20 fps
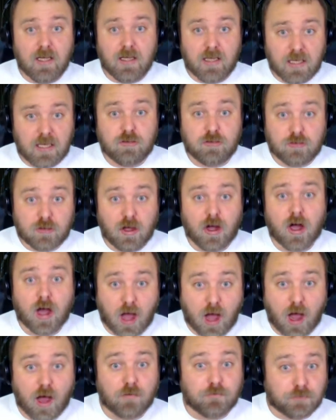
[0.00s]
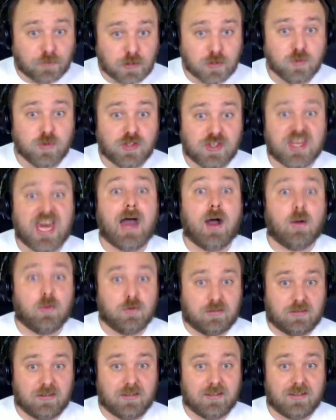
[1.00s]
he's got a few
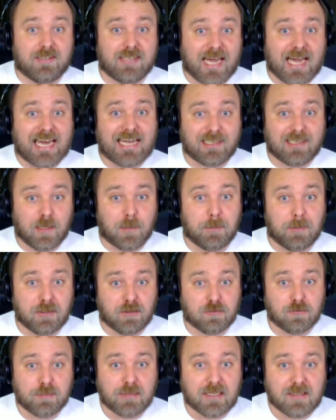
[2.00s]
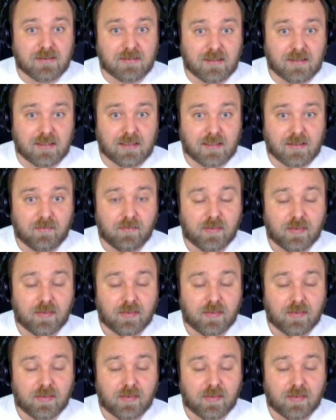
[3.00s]
thousand tied up in his PC.